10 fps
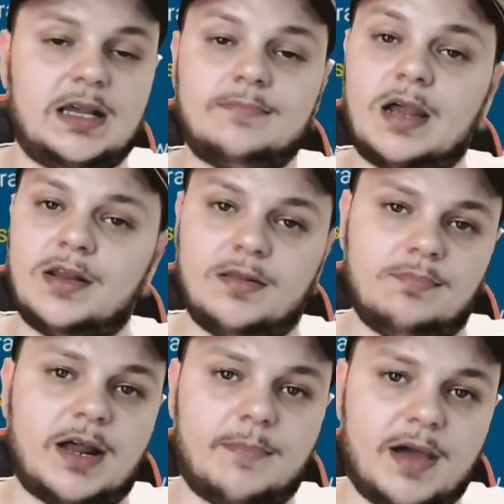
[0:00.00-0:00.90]
I'm a
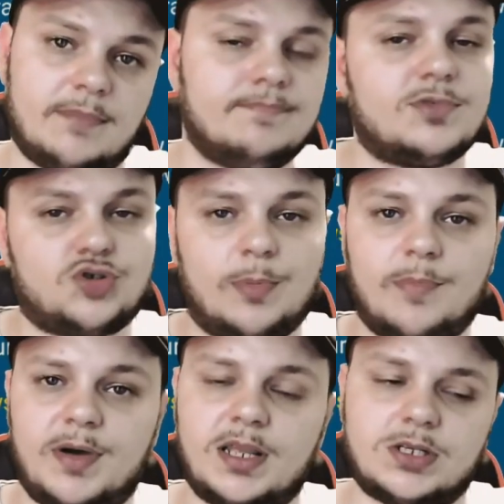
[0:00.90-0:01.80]
lot of my streamer
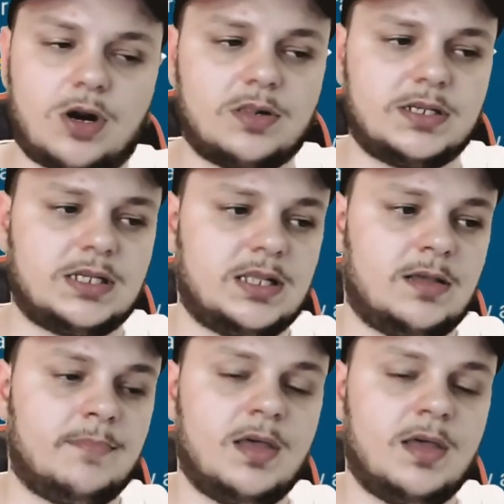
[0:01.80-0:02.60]
buddies, Heartless and them,